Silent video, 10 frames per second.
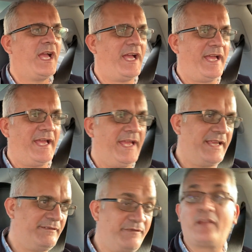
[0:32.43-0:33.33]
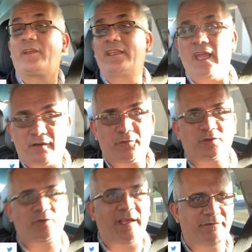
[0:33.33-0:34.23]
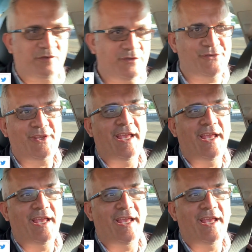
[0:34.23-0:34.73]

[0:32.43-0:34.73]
and very careful drivers.